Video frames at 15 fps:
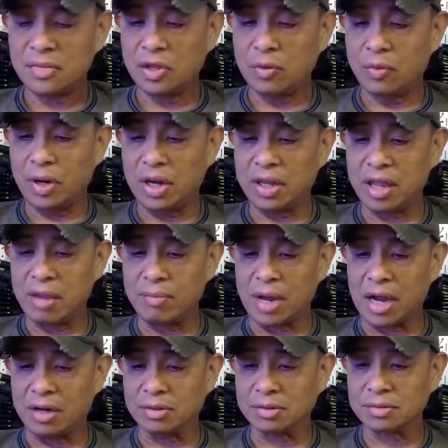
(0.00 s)
when it came
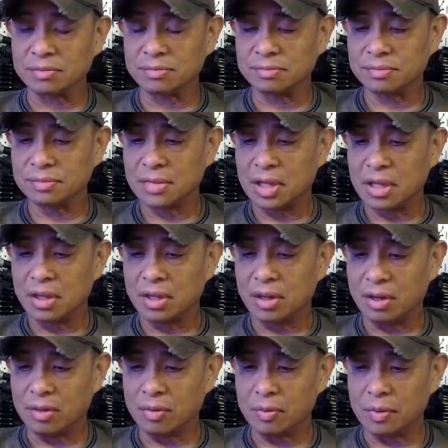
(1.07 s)
out,
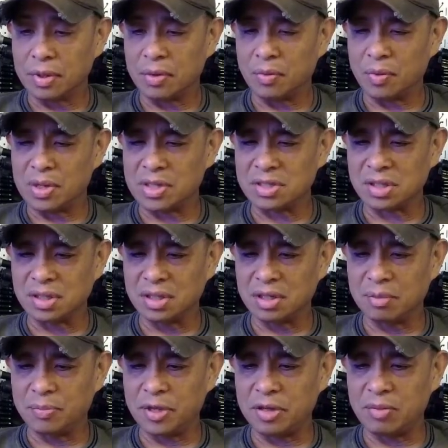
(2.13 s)
it was a
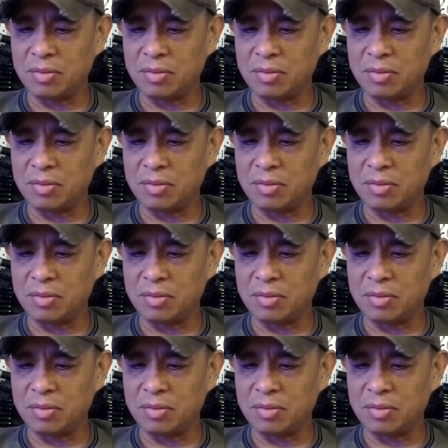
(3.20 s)
little bit